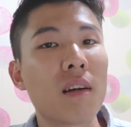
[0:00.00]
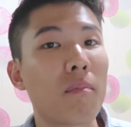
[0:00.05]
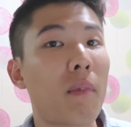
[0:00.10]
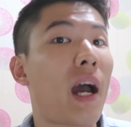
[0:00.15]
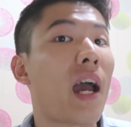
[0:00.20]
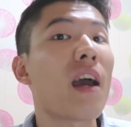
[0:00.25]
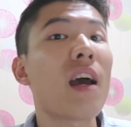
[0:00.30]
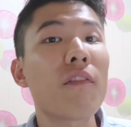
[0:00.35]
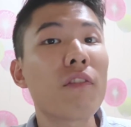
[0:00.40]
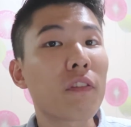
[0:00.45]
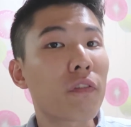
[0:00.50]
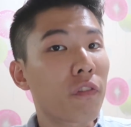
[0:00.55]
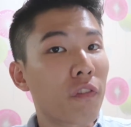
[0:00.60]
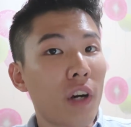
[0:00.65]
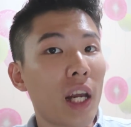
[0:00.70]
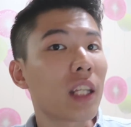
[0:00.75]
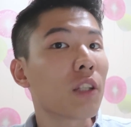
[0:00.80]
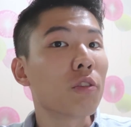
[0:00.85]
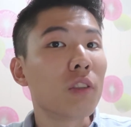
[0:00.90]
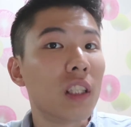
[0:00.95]
I have a
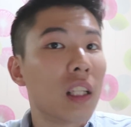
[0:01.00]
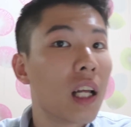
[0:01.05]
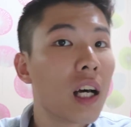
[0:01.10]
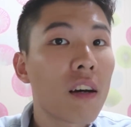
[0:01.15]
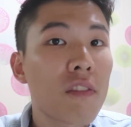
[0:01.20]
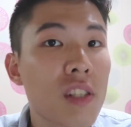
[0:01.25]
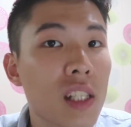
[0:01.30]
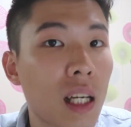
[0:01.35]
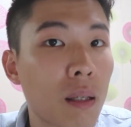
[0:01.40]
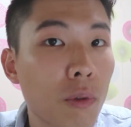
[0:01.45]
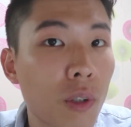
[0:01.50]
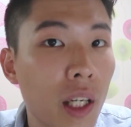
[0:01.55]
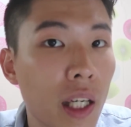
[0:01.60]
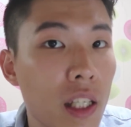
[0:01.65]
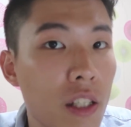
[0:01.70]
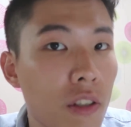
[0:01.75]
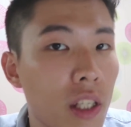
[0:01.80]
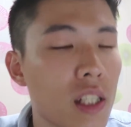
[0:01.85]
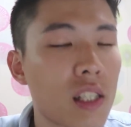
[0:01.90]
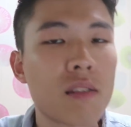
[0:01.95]
friend who loves
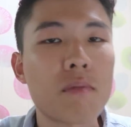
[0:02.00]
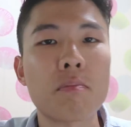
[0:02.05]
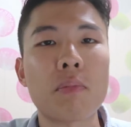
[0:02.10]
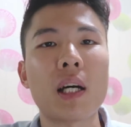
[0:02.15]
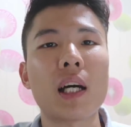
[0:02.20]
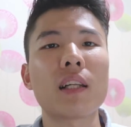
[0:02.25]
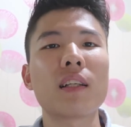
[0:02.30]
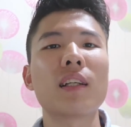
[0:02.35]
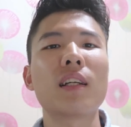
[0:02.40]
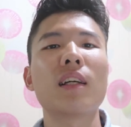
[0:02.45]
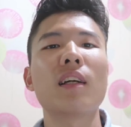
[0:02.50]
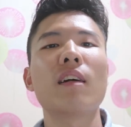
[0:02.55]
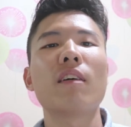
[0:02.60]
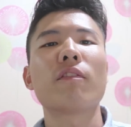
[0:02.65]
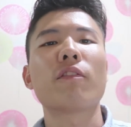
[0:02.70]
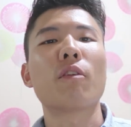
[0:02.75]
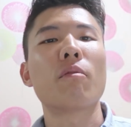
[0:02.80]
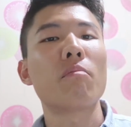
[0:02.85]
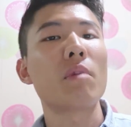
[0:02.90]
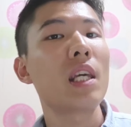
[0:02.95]
carbohydrates, but
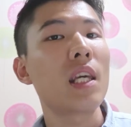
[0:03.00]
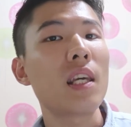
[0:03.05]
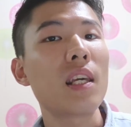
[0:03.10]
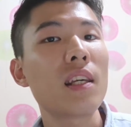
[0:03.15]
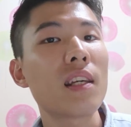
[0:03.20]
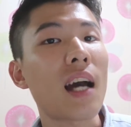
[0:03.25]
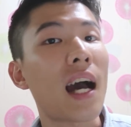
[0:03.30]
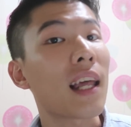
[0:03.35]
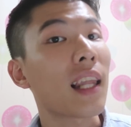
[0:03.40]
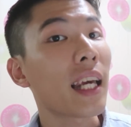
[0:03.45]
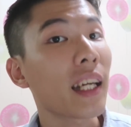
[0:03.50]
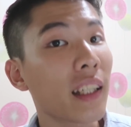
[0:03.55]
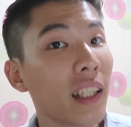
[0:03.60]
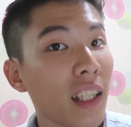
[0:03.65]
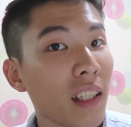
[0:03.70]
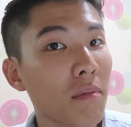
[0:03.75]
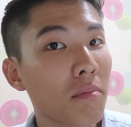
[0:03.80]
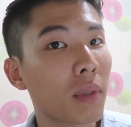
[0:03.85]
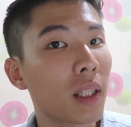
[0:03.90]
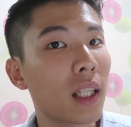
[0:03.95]
for me, I like
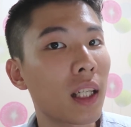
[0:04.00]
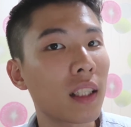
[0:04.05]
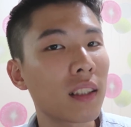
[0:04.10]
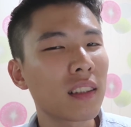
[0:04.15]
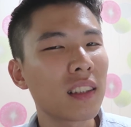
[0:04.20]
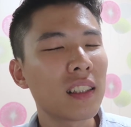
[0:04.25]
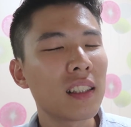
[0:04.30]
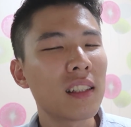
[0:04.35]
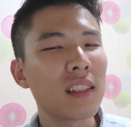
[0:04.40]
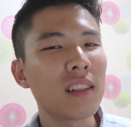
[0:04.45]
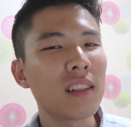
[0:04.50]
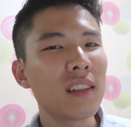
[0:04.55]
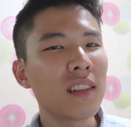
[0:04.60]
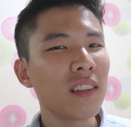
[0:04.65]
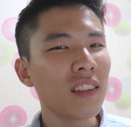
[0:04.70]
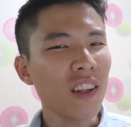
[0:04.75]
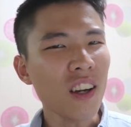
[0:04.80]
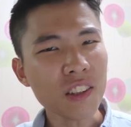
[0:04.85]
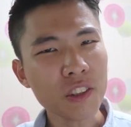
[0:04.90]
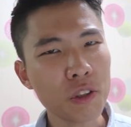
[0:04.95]
it, but
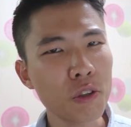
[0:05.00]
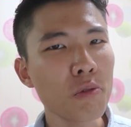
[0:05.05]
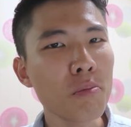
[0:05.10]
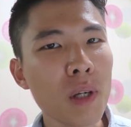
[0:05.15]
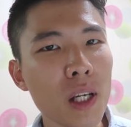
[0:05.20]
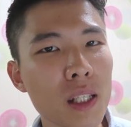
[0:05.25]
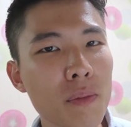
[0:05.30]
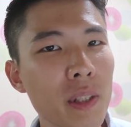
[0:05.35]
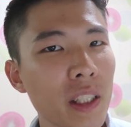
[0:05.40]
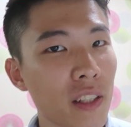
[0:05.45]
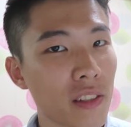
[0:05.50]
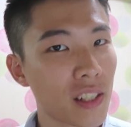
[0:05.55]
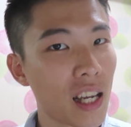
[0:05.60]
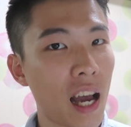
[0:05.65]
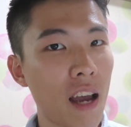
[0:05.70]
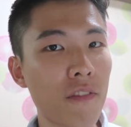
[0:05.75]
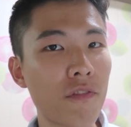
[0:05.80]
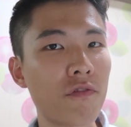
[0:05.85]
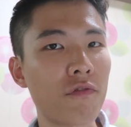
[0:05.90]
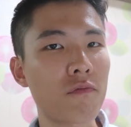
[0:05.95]
not too much, because
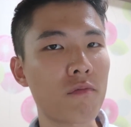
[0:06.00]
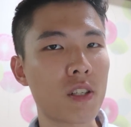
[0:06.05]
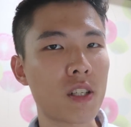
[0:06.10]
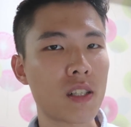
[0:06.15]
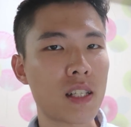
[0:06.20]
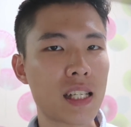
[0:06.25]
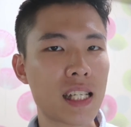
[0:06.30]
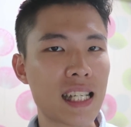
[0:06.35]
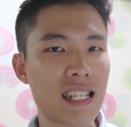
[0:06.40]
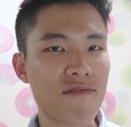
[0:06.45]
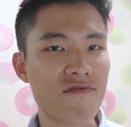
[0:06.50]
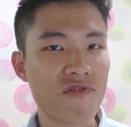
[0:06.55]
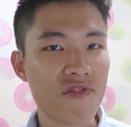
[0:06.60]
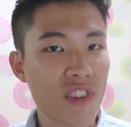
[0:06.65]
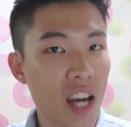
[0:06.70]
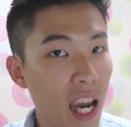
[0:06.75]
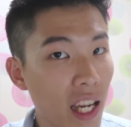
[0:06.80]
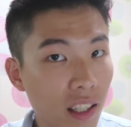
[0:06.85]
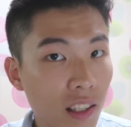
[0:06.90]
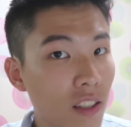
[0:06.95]
I'm gonna get
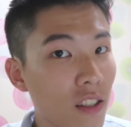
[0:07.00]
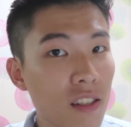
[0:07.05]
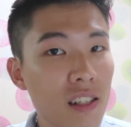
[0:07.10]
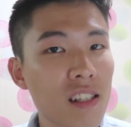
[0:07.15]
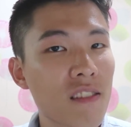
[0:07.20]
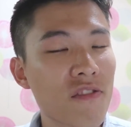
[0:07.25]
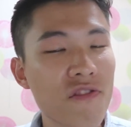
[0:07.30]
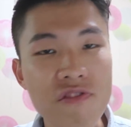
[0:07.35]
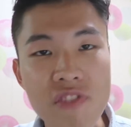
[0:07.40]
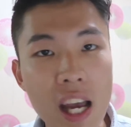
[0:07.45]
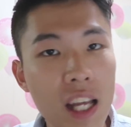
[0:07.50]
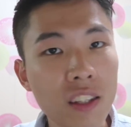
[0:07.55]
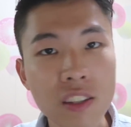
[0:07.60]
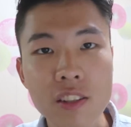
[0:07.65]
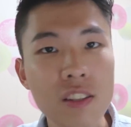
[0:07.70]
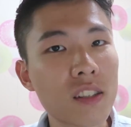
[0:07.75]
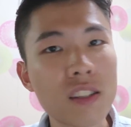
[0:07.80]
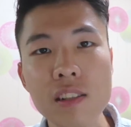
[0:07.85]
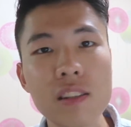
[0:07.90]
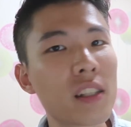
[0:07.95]
fatter and
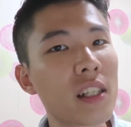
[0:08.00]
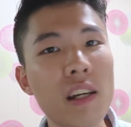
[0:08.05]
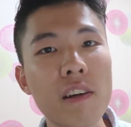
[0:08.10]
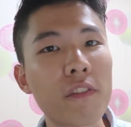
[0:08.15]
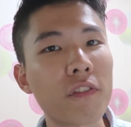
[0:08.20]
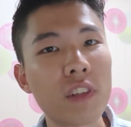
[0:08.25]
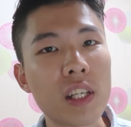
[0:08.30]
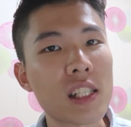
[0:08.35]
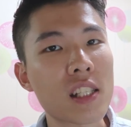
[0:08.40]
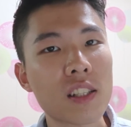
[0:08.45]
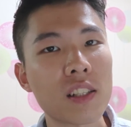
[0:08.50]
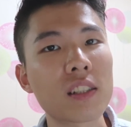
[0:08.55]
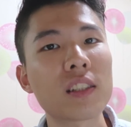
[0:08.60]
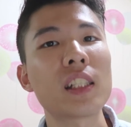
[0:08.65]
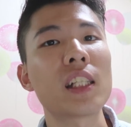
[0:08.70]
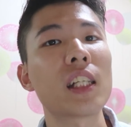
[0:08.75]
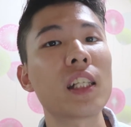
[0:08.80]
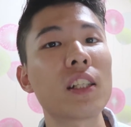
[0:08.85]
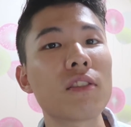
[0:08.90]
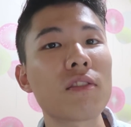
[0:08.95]
fatter if this
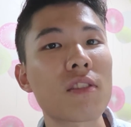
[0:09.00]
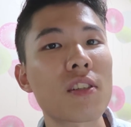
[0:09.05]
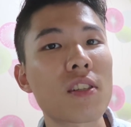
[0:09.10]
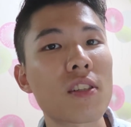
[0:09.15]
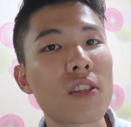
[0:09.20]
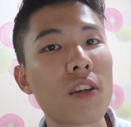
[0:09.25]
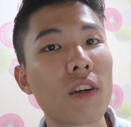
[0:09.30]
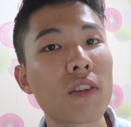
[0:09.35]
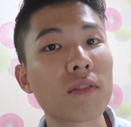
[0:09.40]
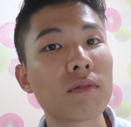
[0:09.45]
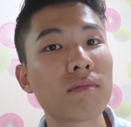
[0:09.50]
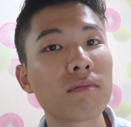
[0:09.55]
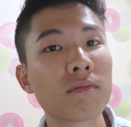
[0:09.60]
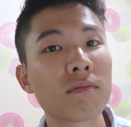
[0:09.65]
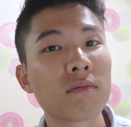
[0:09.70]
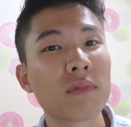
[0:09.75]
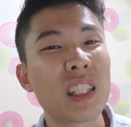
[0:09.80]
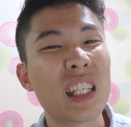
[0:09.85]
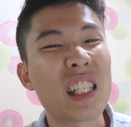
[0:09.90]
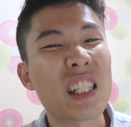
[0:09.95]
continues. So
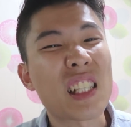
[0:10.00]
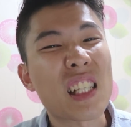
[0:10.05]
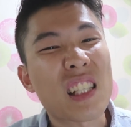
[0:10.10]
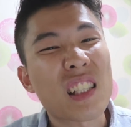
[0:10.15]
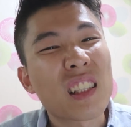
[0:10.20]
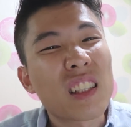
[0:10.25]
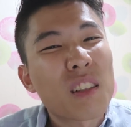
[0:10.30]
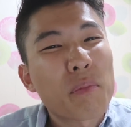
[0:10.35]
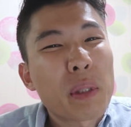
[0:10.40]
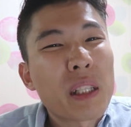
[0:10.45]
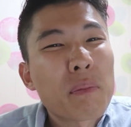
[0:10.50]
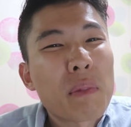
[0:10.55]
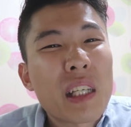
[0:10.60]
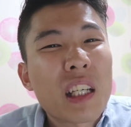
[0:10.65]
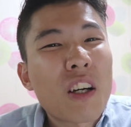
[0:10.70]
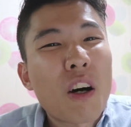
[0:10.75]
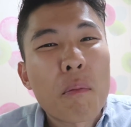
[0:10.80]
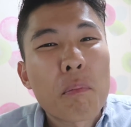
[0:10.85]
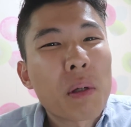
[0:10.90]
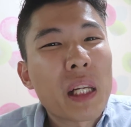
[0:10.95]
it's just a little bit me
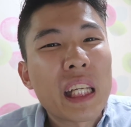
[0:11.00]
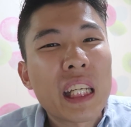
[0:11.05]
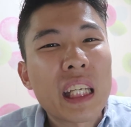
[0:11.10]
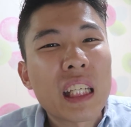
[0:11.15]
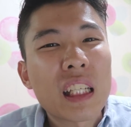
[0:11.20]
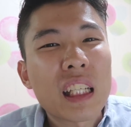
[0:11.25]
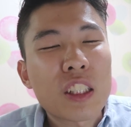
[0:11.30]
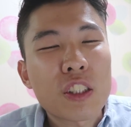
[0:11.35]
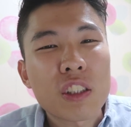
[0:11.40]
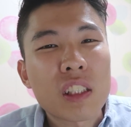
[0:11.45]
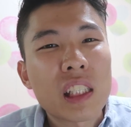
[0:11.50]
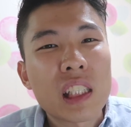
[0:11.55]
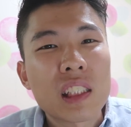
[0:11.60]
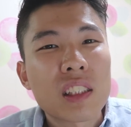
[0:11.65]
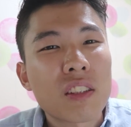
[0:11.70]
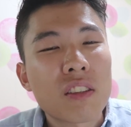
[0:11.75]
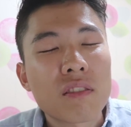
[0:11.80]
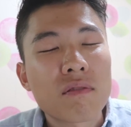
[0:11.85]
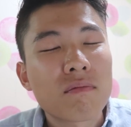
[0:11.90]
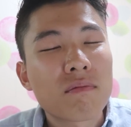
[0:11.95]
complaining actually,
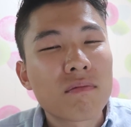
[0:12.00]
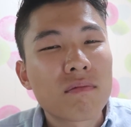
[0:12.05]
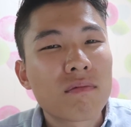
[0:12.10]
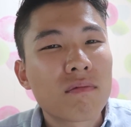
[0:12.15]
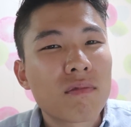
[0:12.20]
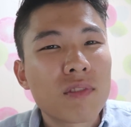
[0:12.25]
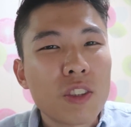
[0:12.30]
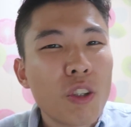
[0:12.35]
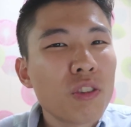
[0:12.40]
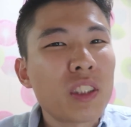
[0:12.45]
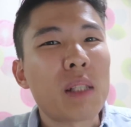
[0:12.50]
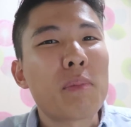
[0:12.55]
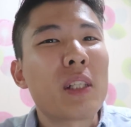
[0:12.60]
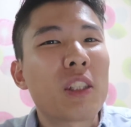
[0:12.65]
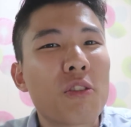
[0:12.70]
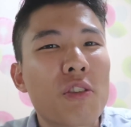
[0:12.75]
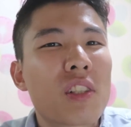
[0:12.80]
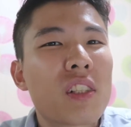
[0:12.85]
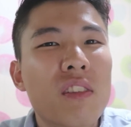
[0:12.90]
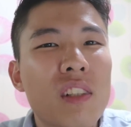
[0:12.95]
so don't take me
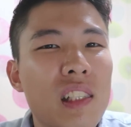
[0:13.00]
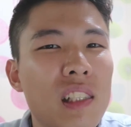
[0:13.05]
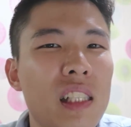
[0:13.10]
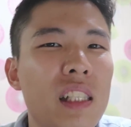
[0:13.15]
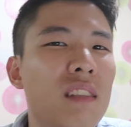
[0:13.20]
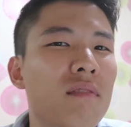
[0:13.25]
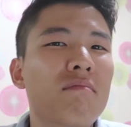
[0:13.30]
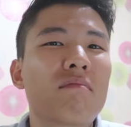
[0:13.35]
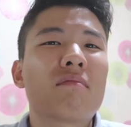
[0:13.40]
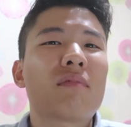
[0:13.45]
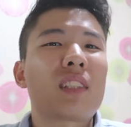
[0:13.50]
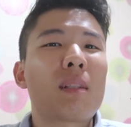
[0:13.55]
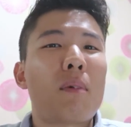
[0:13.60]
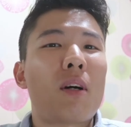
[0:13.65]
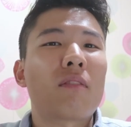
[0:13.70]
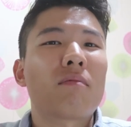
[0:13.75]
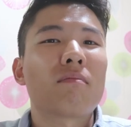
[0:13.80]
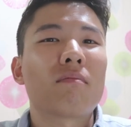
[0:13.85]
too seriously. Come on.